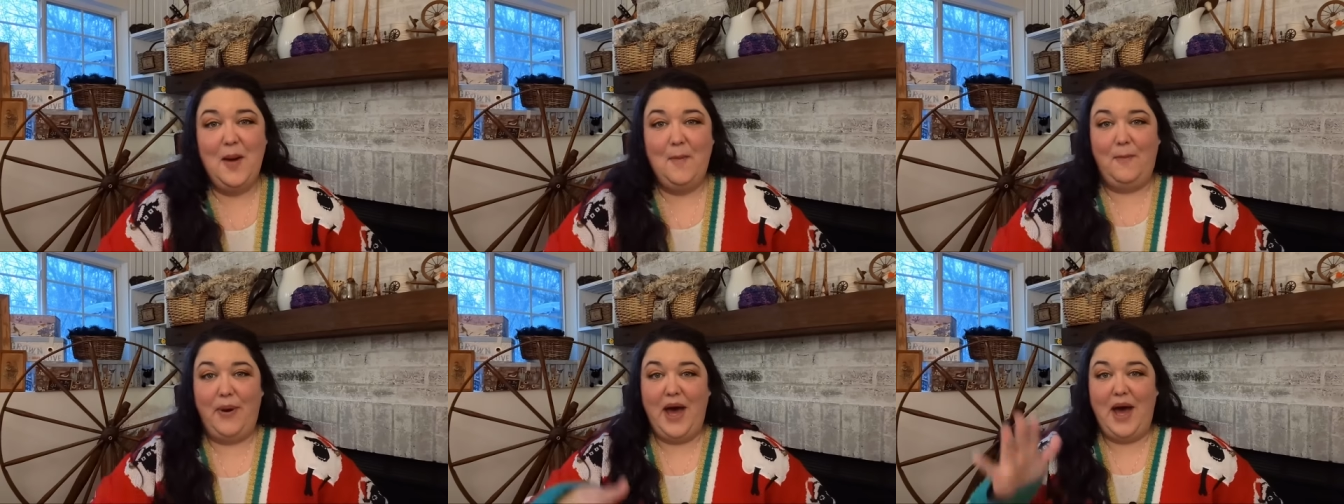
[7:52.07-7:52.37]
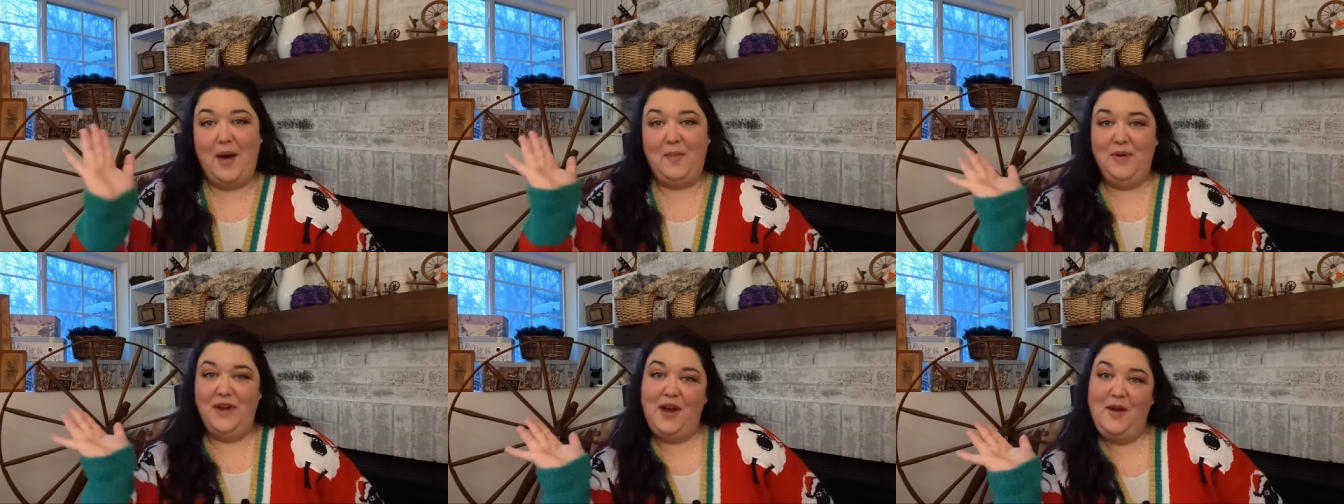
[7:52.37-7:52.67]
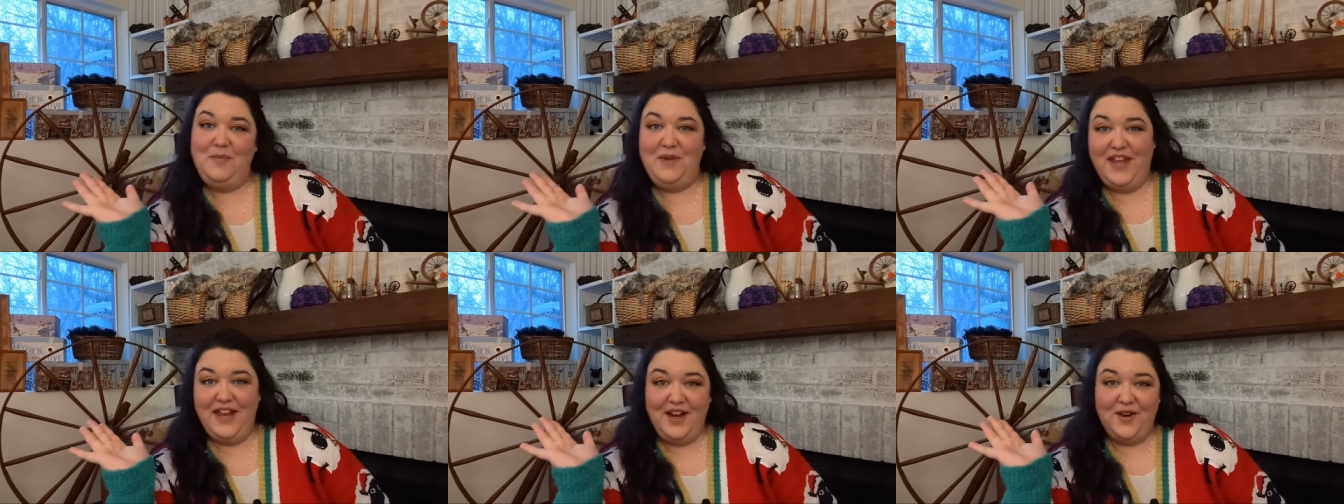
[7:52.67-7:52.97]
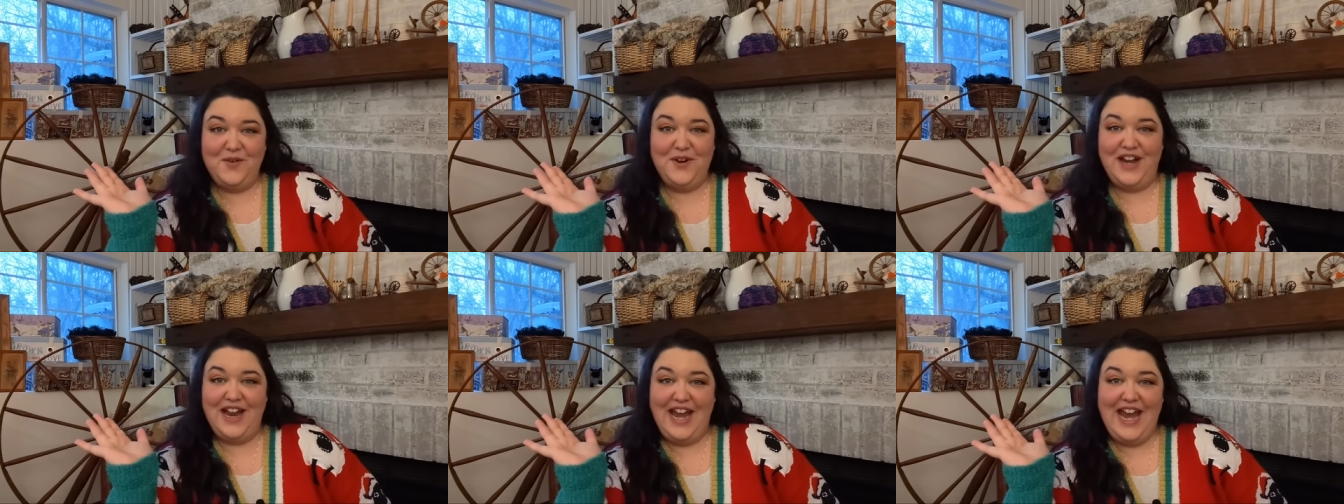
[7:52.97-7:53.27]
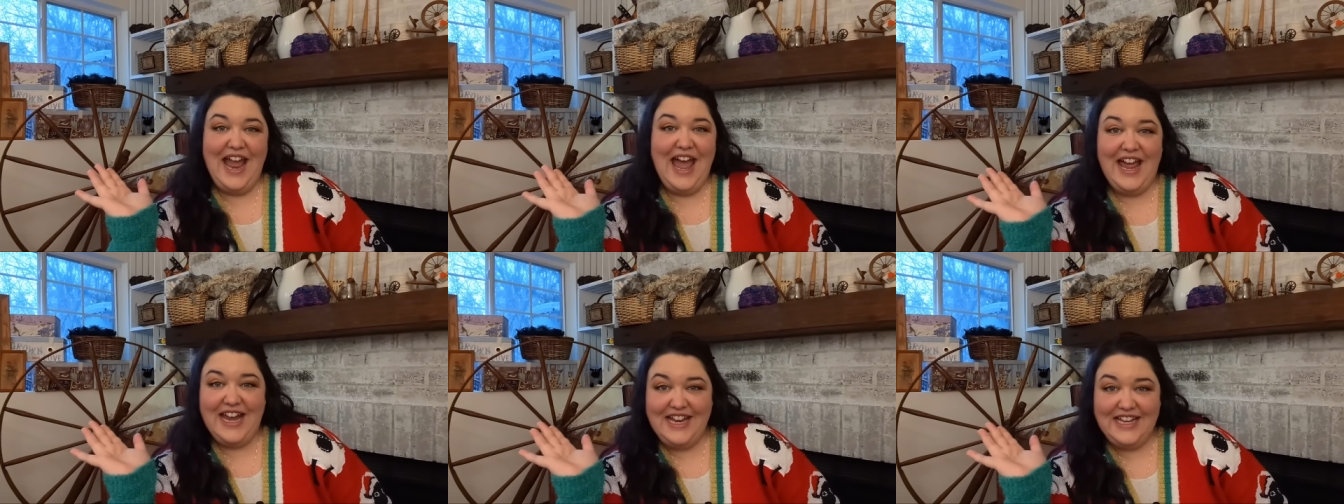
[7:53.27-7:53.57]
pop it up here when I
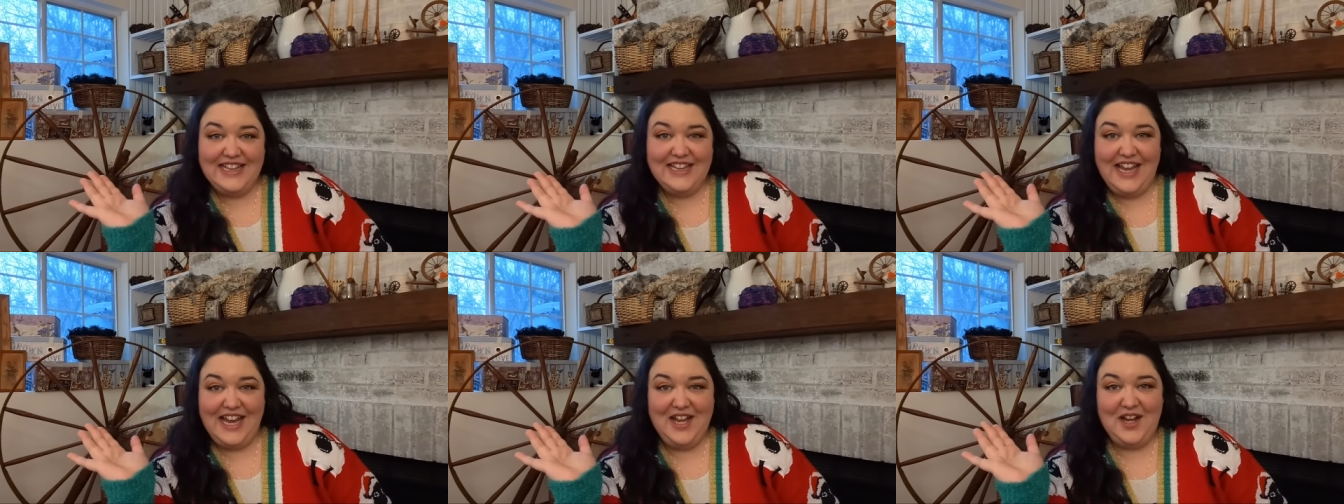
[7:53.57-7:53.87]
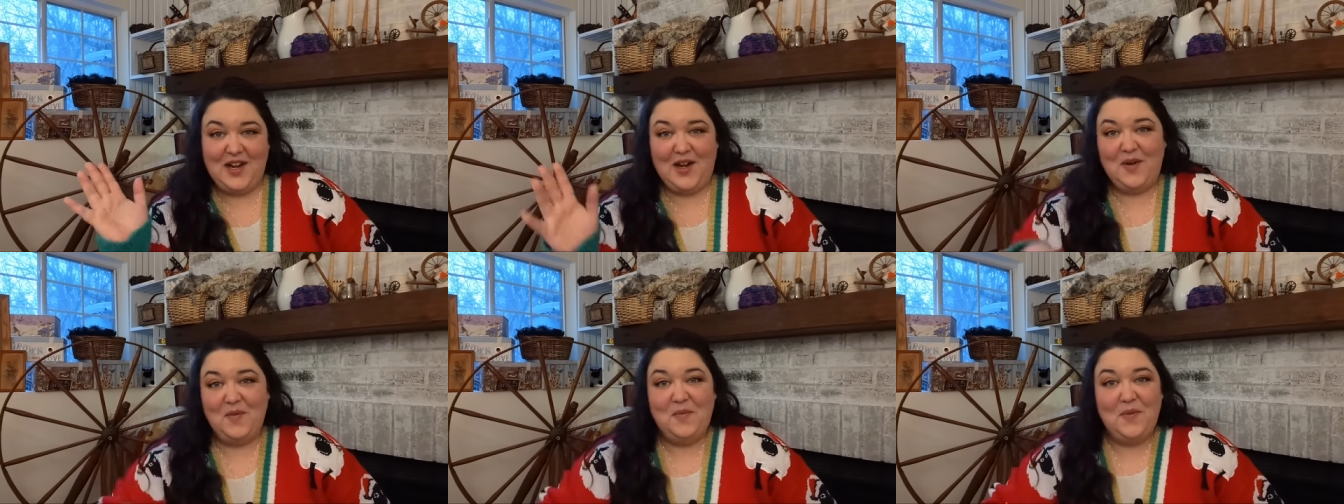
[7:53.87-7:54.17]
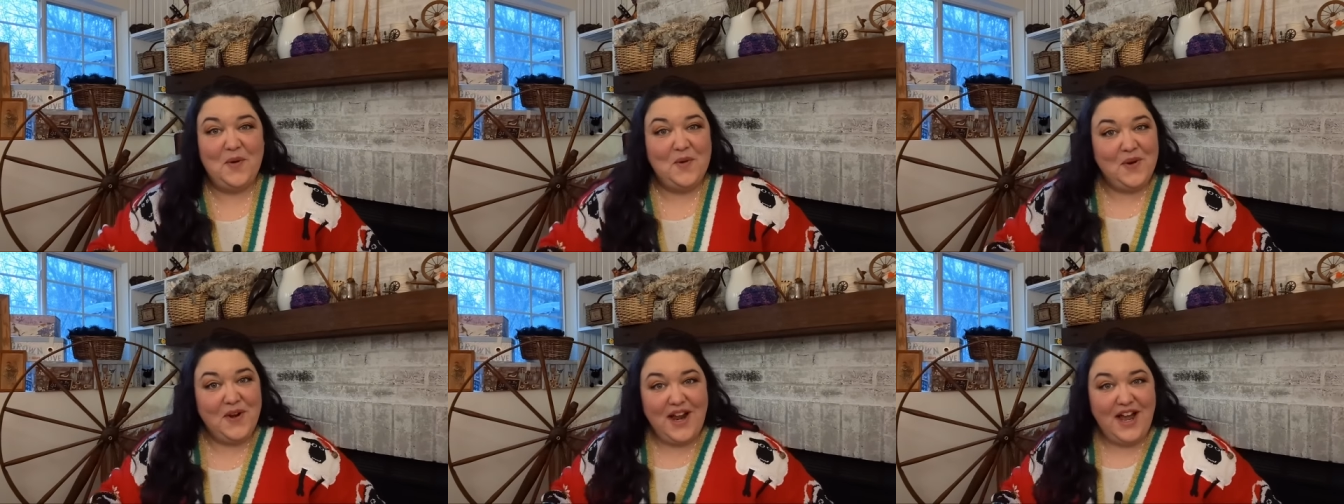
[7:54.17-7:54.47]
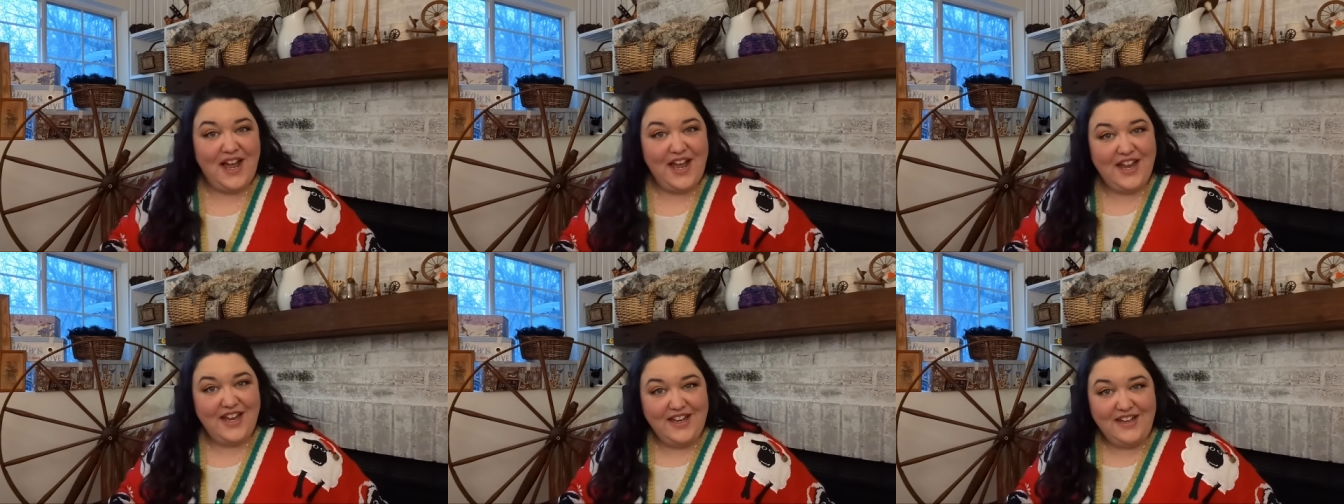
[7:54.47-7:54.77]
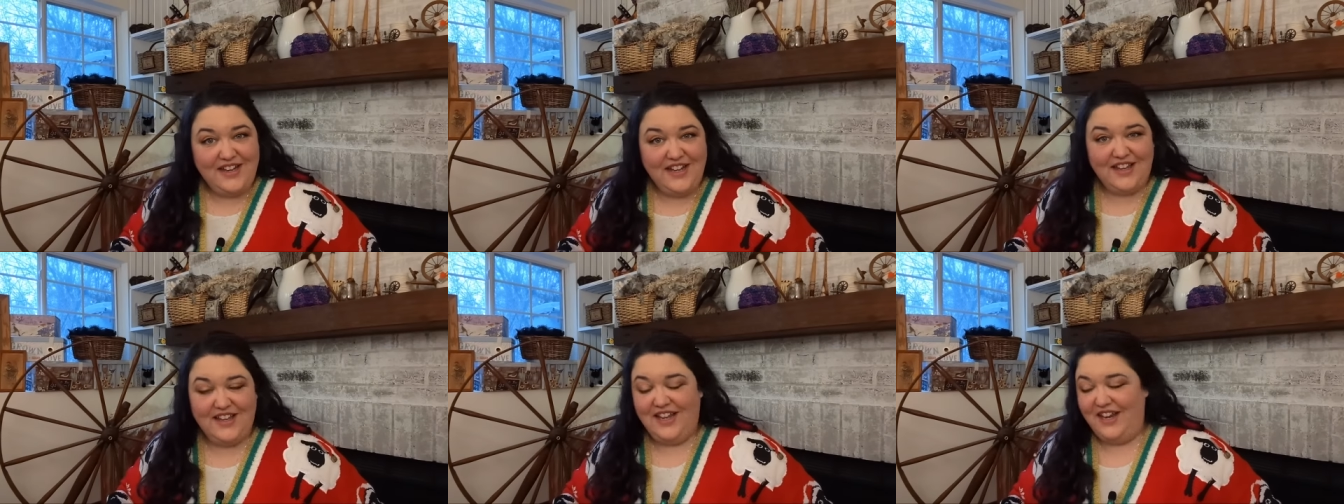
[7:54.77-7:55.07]
edit later, but we're not
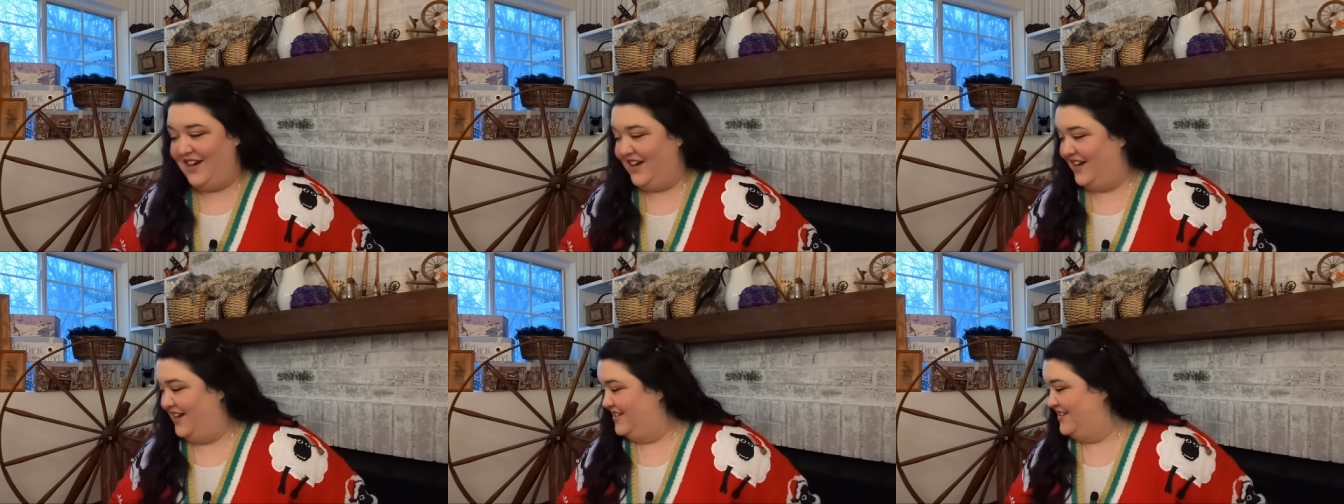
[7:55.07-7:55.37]
editing later.